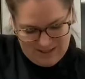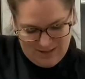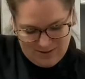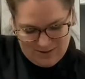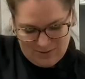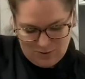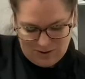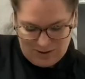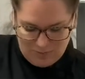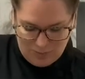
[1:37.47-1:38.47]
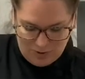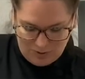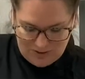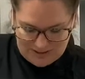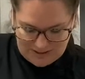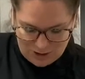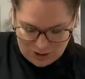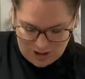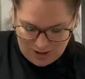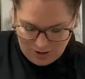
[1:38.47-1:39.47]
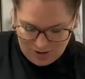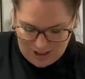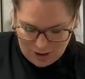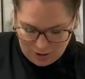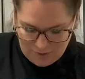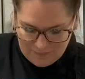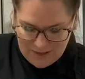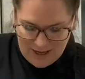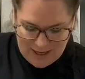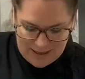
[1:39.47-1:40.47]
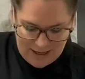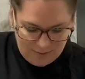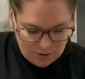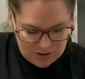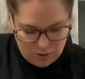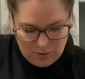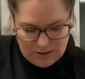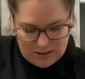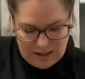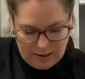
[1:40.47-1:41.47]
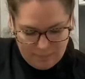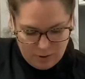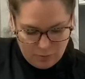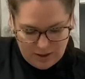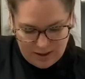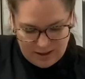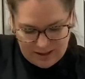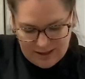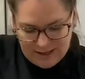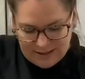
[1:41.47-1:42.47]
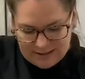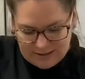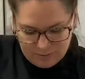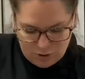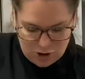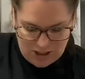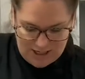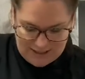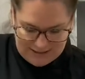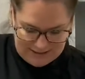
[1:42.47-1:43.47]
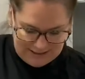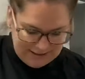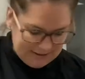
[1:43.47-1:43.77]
So I'm just going to put the rest of this chicken on here, and then I'm just going to top it with some cheese.